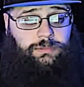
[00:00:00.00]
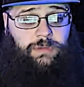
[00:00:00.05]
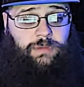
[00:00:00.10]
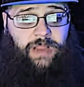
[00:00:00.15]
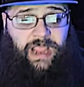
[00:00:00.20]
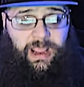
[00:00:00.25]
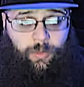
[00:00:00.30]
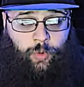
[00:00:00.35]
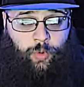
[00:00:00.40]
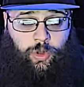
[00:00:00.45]

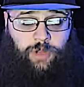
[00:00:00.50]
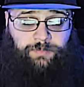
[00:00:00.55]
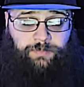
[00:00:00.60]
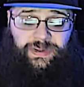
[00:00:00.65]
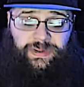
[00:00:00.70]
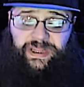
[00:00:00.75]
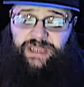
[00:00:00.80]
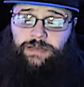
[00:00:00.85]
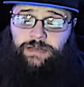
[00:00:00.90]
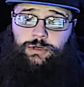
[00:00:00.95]
It will
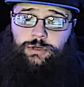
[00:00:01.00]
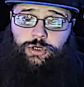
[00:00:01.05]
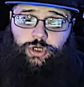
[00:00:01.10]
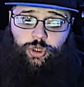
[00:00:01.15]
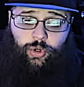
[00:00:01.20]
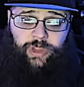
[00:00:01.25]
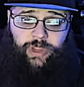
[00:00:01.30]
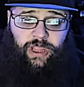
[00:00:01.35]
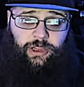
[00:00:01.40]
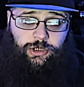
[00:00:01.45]
complete. You'll
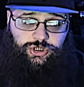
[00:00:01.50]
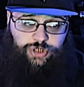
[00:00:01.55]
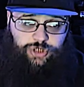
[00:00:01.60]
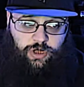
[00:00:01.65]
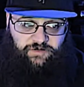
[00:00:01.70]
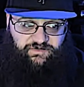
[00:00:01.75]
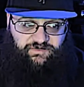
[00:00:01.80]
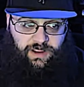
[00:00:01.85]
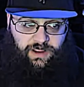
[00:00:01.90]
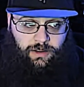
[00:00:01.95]
get your
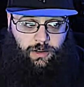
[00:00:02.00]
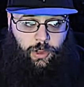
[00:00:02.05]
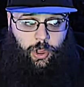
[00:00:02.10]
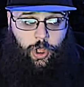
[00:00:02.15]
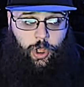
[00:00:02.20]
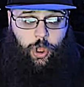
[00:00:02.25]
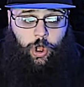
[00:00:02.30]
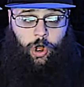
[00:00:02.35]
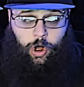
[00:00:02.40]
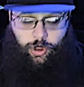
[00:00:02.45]
trophy.
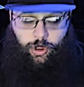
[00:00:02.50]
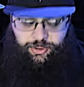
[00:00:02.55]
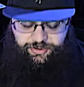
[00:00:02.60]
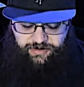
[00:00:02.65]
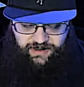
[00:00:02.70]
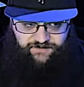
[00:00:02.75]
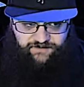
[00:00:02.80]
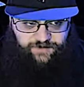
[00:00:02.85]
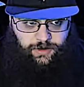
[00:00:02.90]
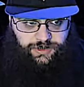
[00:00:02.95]
All 3
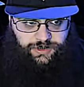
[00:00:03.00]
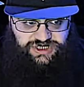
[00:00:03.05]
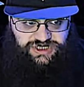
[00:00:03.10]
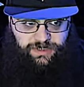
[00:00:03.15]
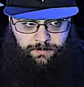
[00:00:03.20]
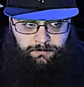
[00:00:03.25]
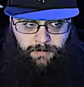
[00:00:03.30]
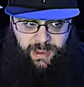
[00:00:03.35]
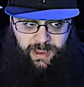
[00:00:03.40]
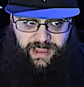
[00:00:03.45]
of those,
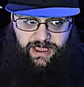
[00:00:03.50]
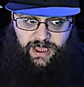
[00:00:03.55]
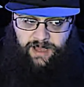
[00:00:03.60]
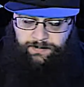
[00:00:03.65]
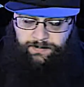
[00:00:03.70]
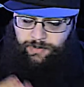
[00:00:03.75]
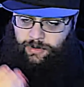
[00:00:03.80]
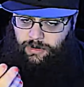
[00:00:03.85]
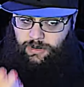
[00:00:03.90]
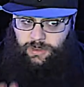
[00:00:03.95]
Mic Up,
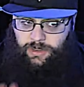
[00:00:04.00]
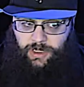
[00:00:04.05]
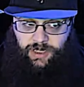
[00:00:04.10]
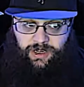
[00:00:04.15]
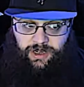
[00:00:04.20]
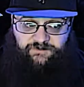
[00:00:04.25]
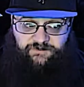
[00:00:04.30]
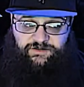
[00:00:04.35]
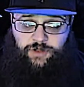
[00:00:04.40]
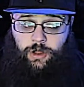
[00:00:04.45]

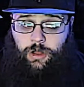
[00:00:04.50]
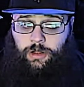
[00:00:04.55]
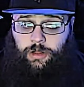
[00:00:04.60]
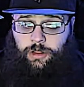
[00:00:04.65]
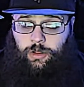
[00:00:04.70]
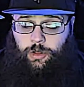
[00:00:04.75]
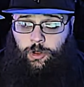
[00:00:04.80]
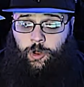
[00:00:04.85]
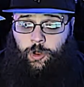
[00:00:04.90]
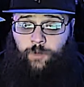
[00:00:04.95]
Enough Talk,
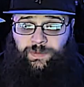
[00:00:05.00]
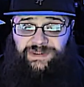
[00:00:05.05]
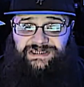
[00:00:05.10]
Open